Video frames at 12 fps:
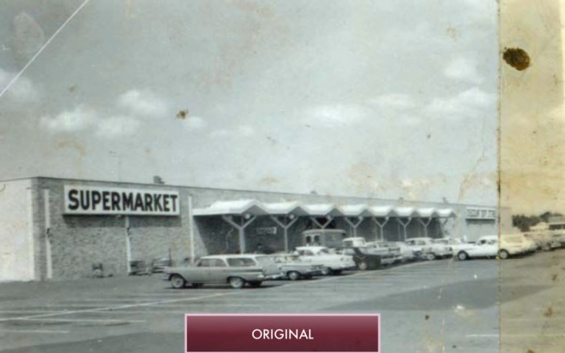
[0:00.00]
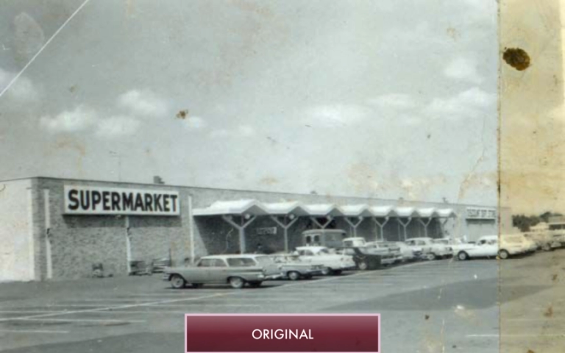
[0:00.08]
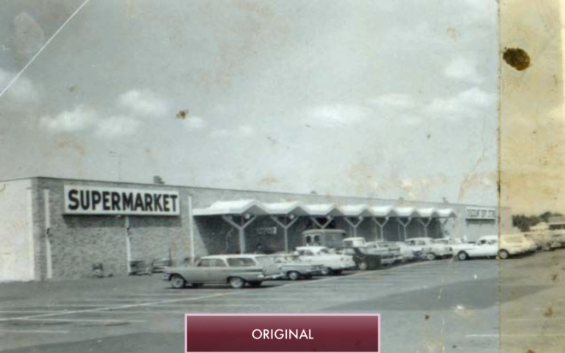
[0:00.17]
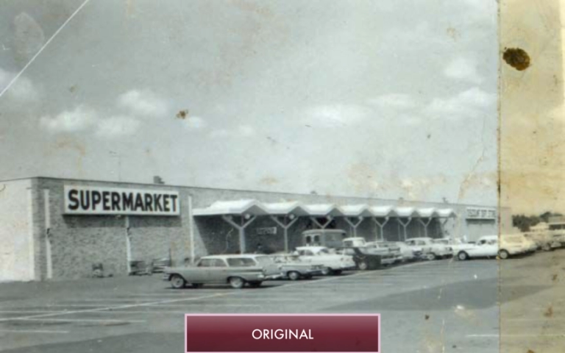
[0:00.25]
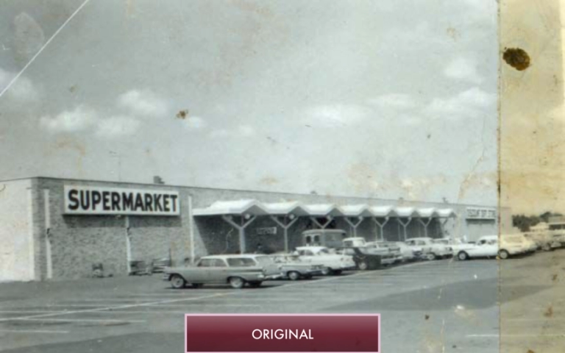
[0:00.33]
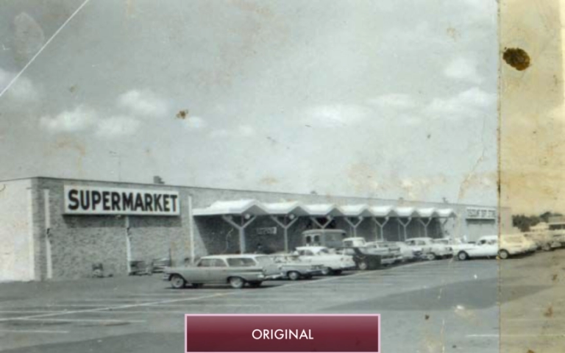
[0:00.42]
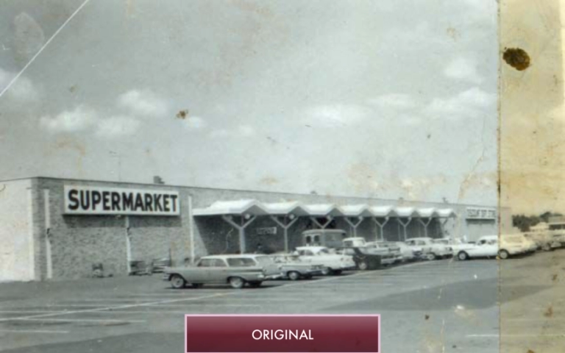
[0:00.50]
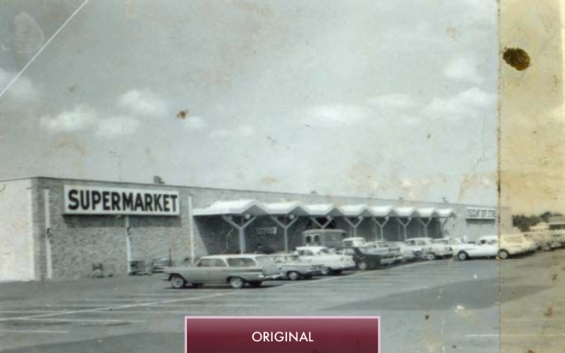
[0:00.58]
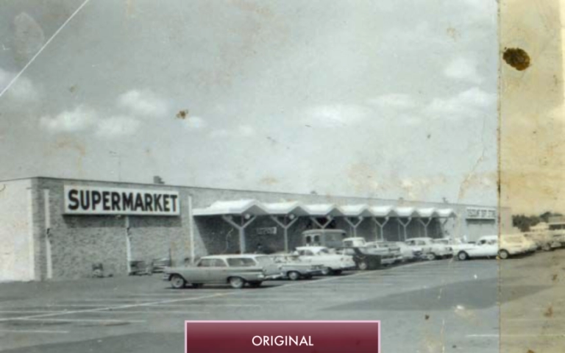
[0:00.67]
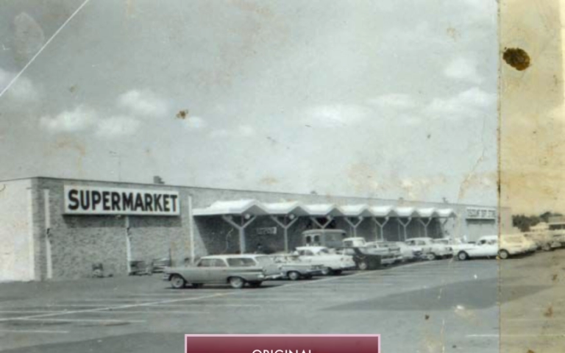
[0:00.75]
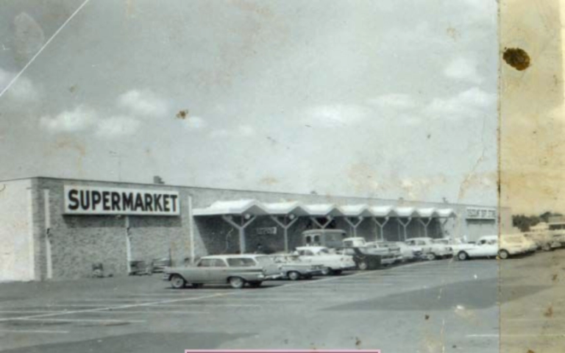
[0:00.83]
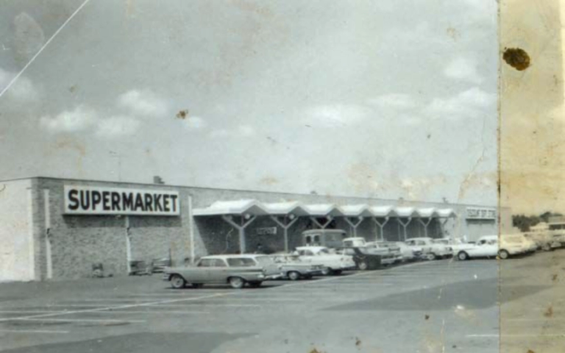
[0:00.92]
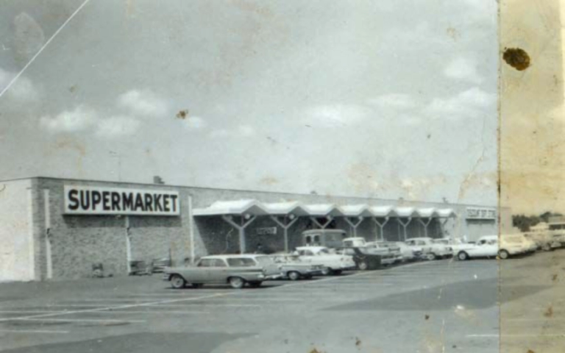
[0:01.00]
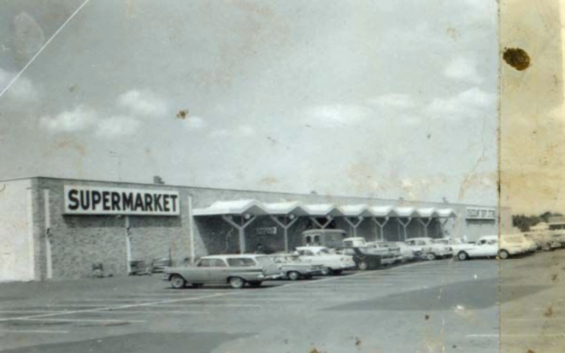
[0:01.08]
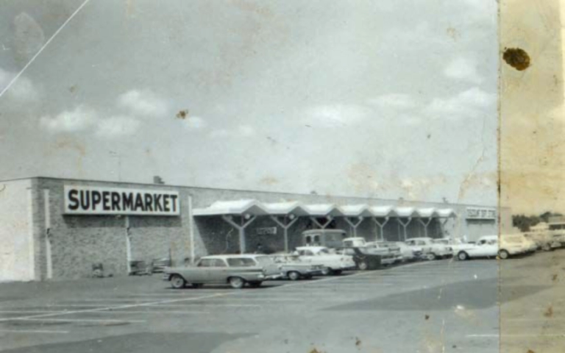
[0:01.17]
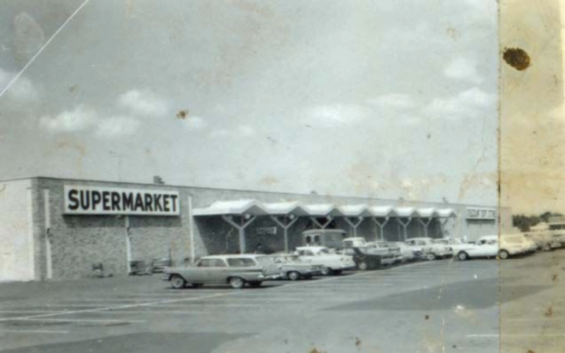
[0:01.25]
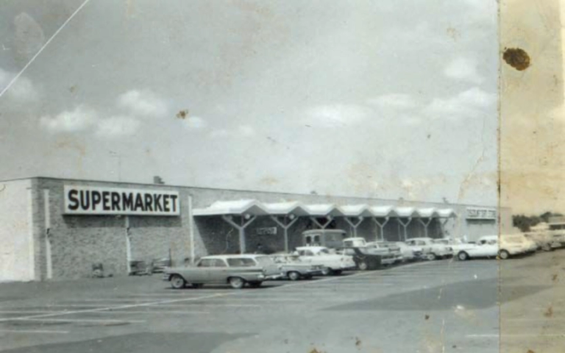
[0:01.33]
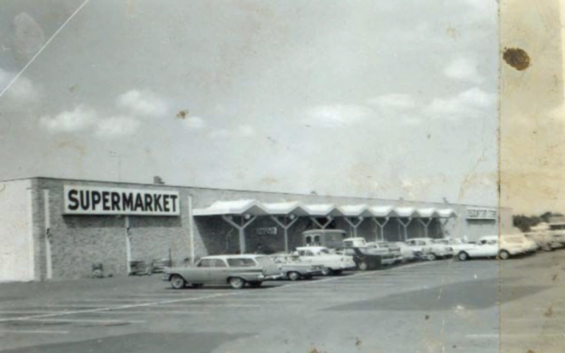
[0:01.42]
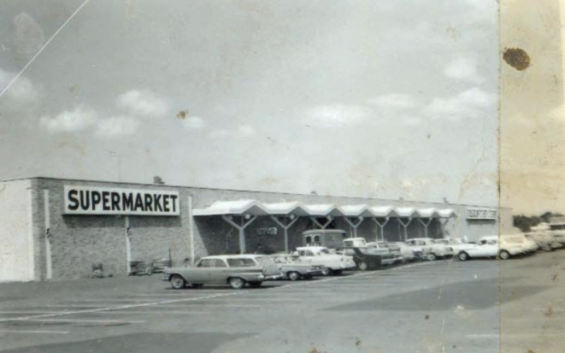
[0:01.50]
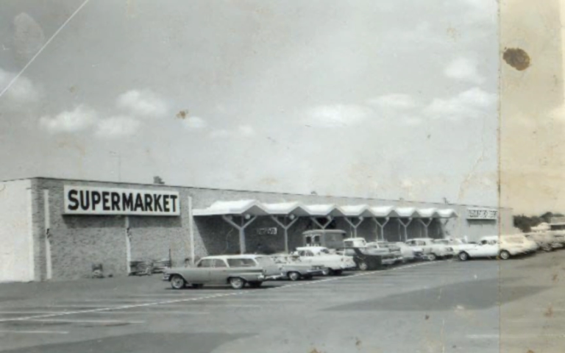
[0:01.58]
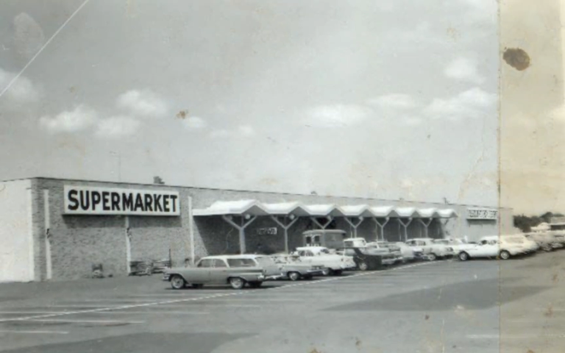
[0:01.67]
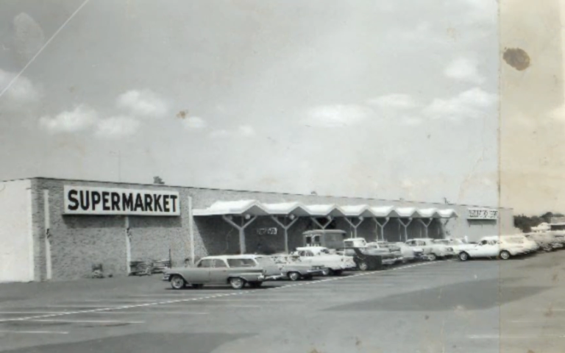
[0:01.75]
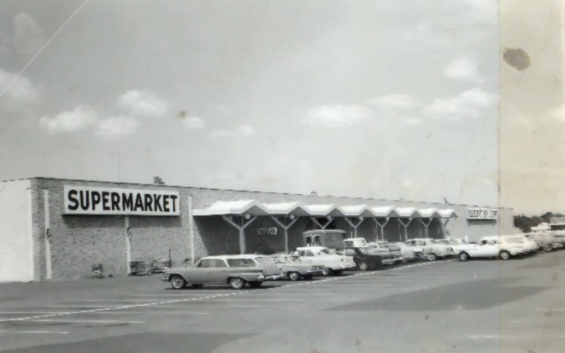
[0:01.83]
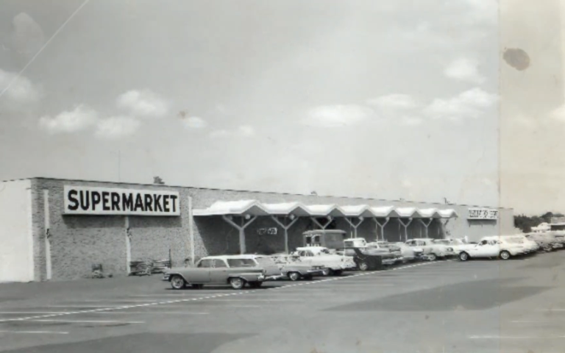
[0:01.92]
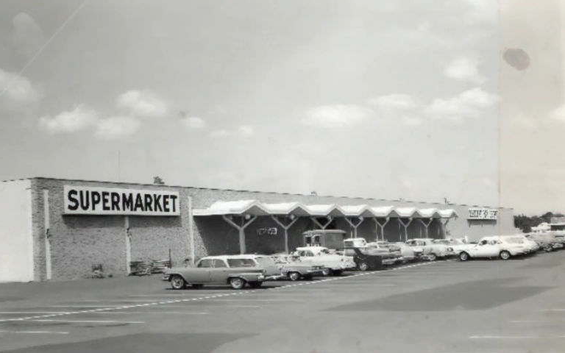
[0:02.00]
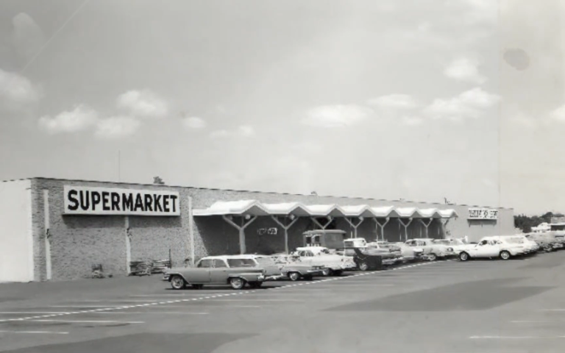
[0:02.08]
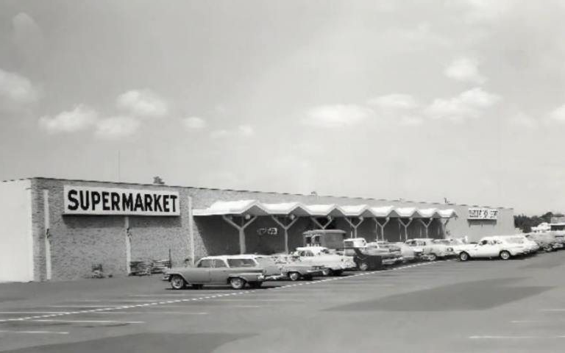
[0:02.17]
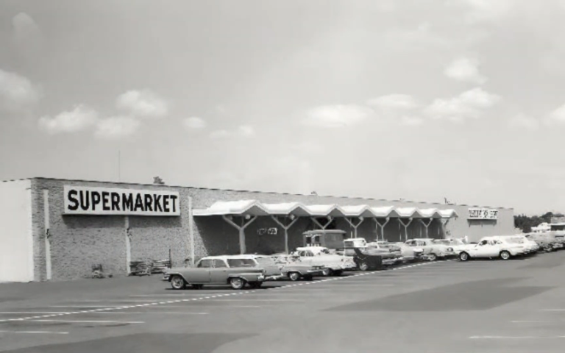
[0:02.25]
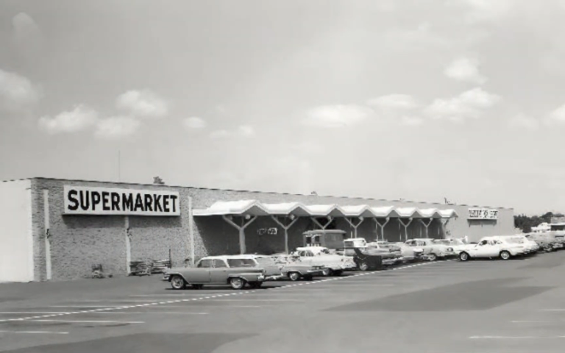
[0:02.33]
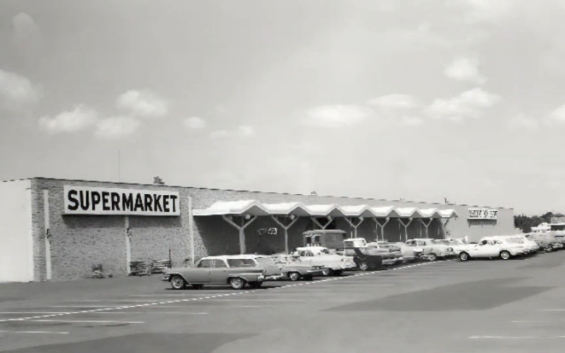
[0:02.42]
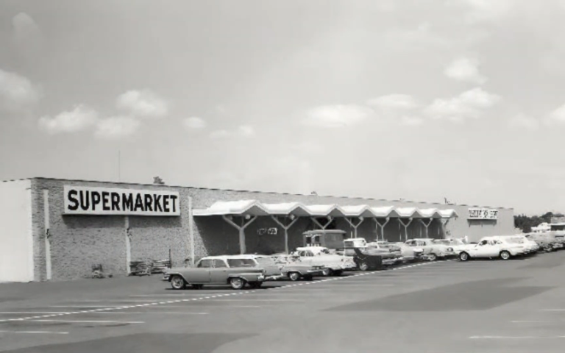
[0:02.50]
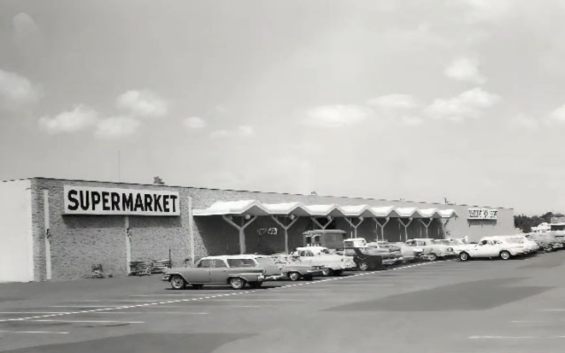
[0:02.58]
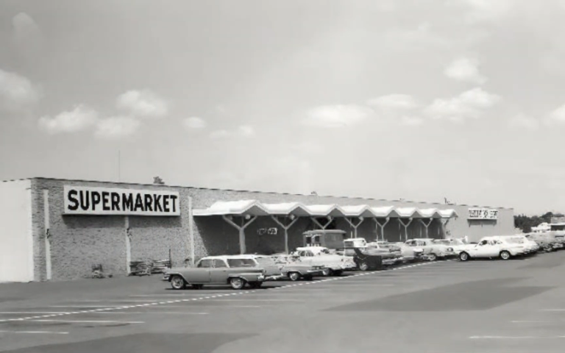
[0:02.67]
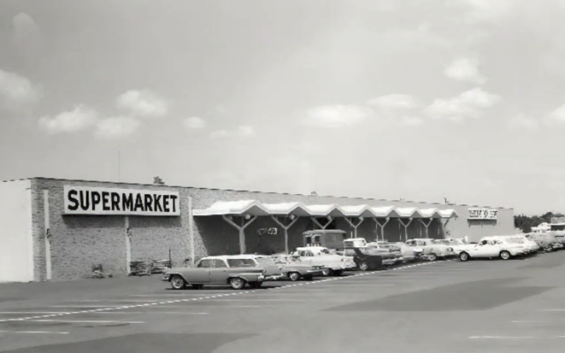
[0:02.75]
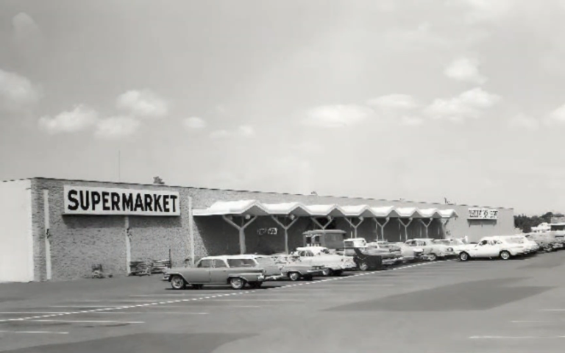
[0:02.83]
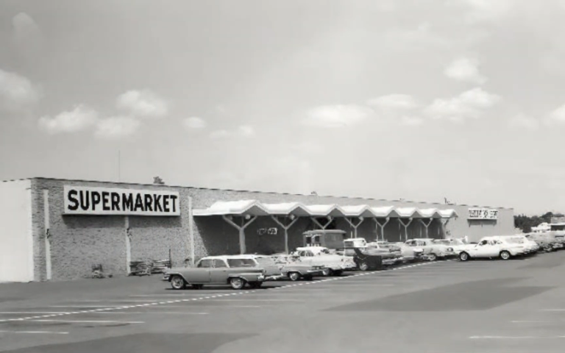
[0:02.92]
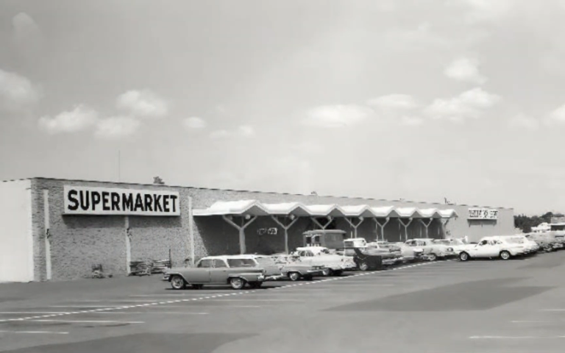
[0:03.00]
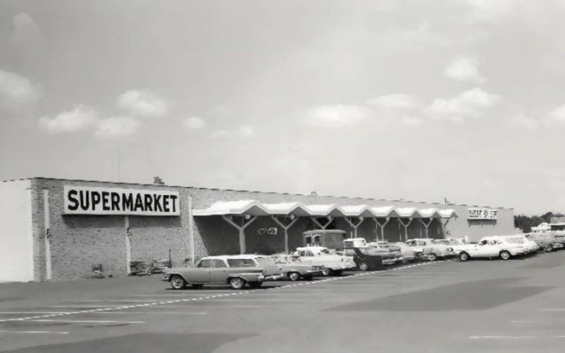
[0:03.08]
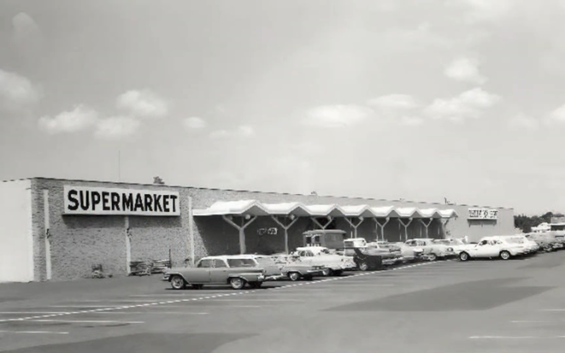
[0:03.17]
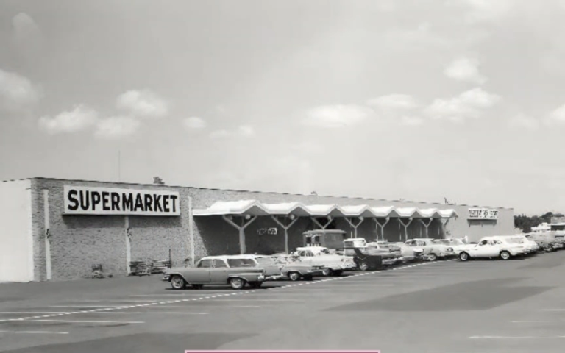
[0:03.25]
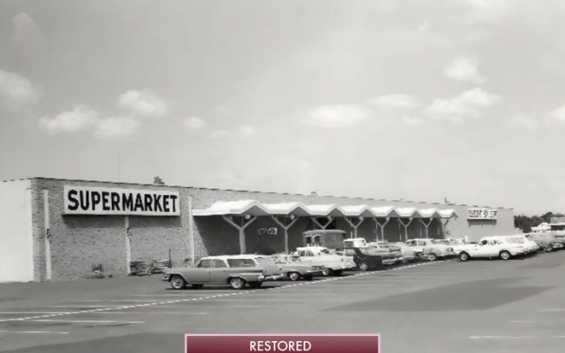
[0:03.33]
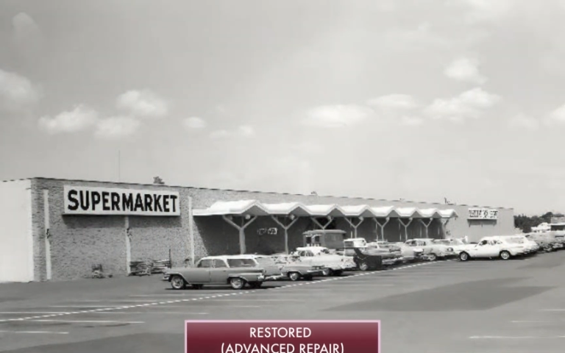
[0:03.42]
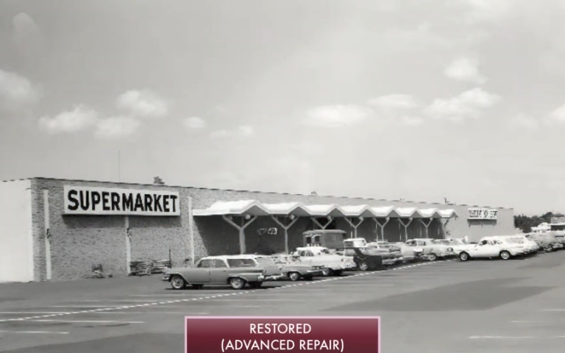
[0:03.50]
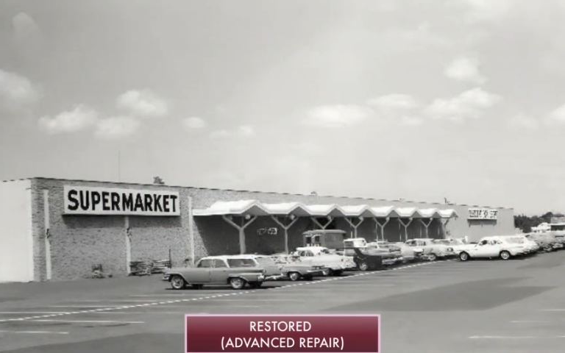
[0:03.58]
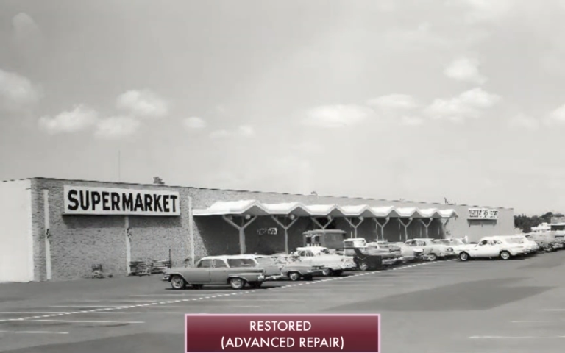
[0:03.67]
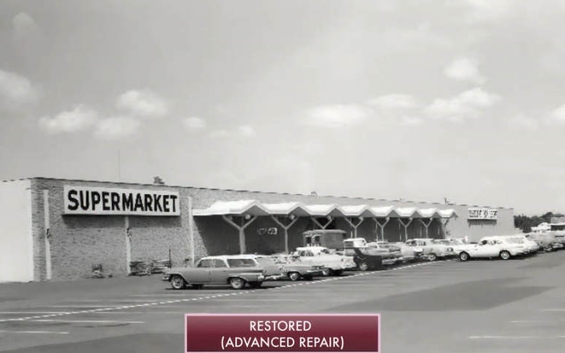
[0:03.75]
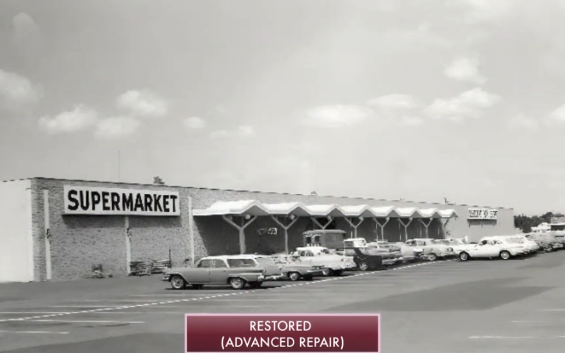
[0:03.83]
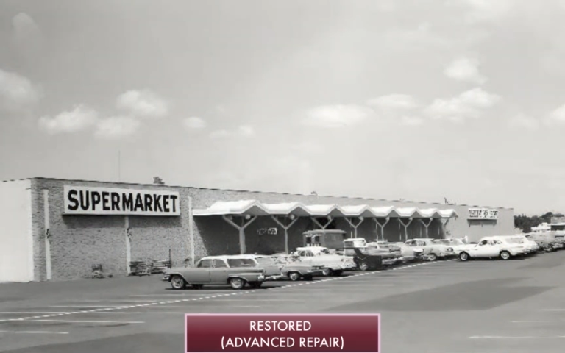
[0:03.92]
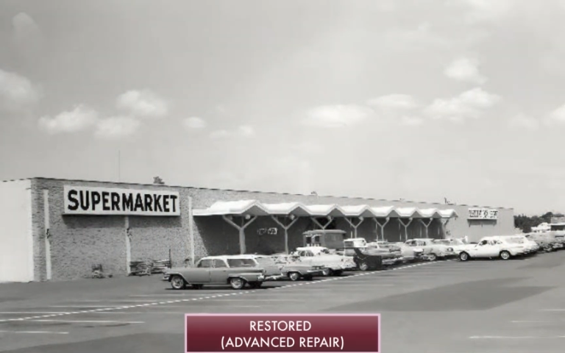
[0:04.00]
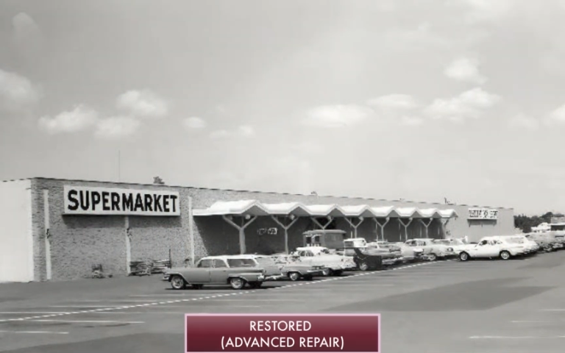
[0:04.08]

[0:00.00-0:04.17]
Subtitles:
(no speaker visible)